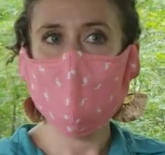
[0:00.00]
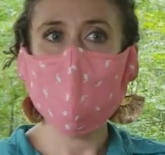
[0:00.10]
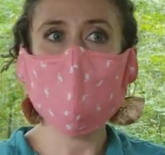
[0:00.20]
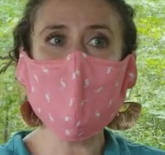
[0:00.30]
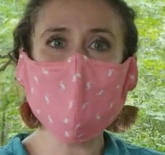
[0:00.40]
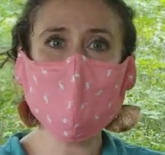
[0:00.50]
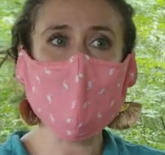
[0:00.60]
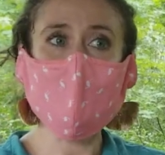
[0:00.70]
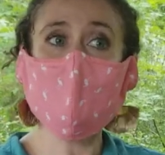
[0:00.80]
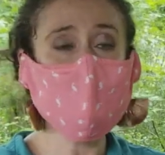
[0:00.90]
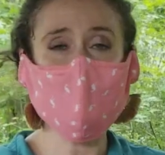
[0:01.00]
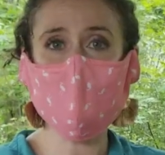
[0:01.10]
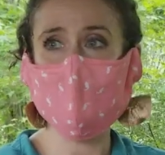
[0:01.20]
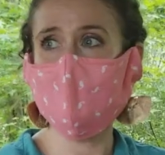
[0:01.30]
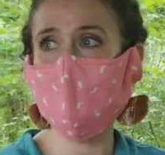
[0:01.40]
when that person
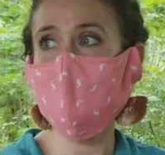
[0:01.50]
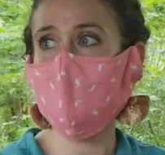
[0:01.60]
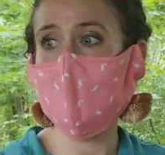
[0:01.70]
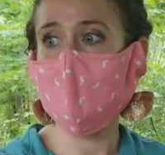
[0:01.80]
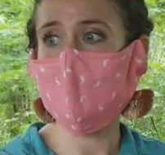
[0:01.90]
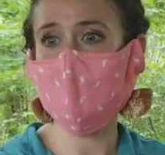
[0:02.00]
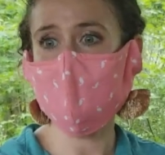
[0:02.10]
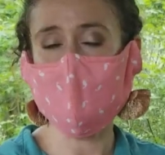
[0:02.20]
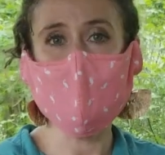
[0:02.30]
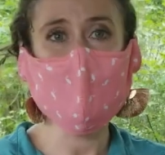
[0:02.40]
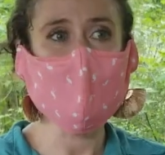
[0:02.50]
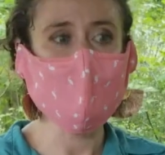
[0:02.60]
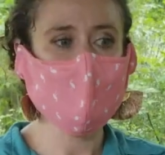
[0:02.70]
tried to keep Maverick as a pet,